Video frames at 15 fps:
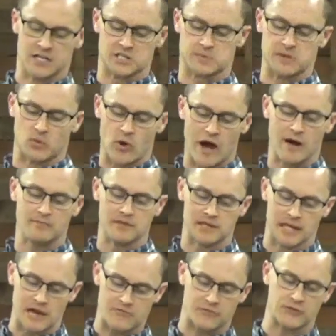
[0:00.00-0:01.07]
that's been robbed
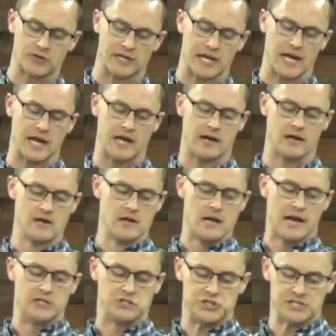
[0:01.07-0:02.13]
and left for dead,
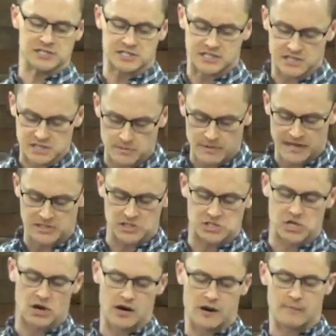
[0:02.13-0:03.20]
and Jesus is about
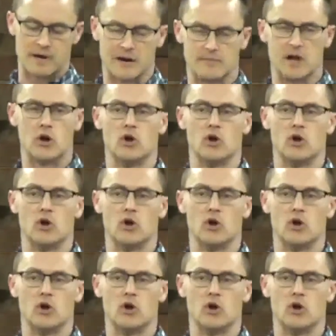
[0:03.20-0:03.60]
to talk about him.